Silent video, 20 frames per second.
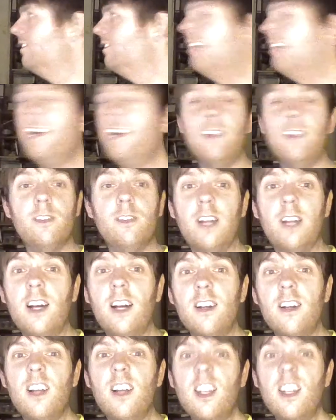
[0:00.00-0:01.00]
Sarah knew
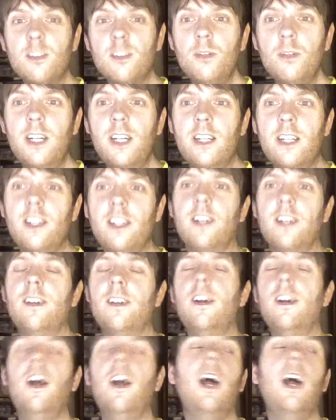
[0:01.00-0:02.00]
that. That's weird, isn't it?
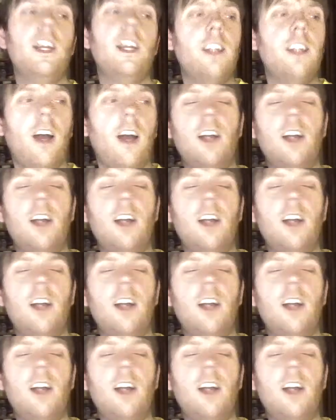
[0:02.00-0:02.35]
Yeah,